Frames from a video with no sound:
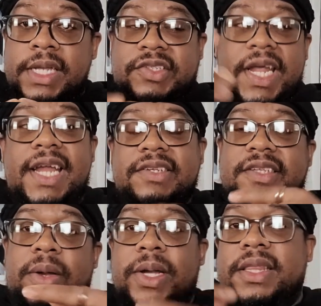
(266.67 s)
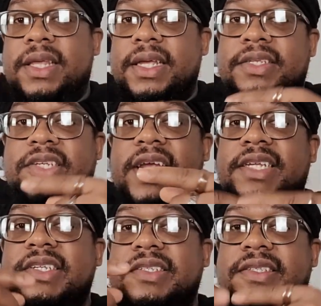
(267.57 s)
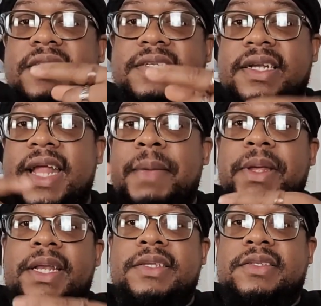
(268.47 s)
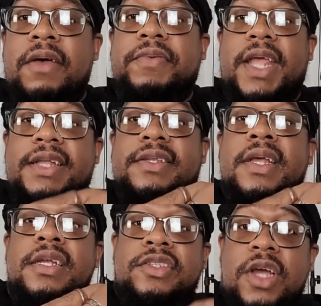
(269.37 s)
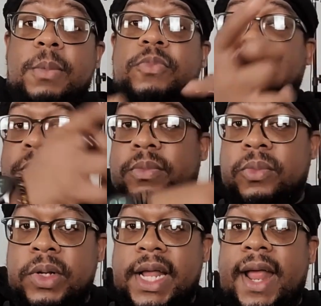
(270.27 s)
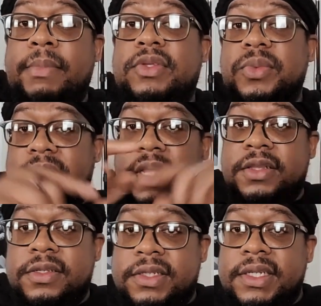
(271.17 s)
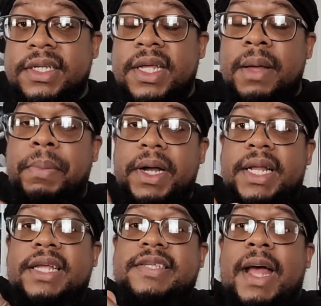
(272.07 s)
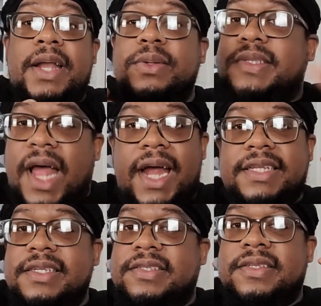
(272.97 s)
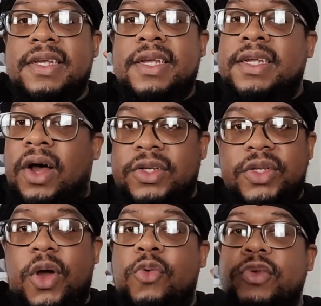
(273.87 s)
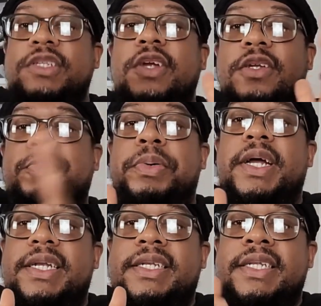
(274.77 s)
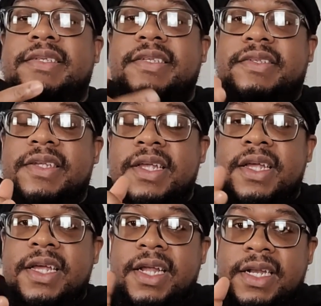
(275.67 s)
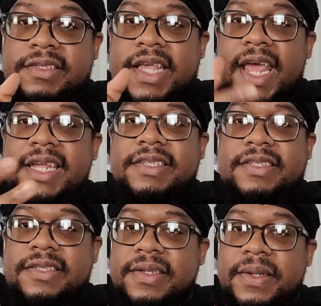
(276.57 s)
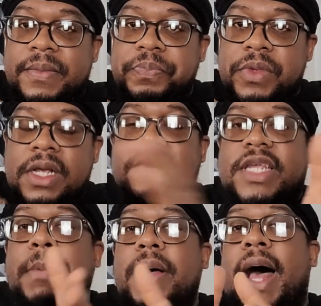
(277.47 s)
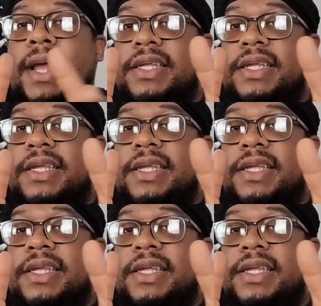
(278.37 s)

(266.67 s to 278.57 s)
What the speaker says: it changes everything. It changes the dynamic, and the stuff can jump from one animal to another. But like I said, I ain't no scientist. I'll do your own research. But this is, in this case, there's a couple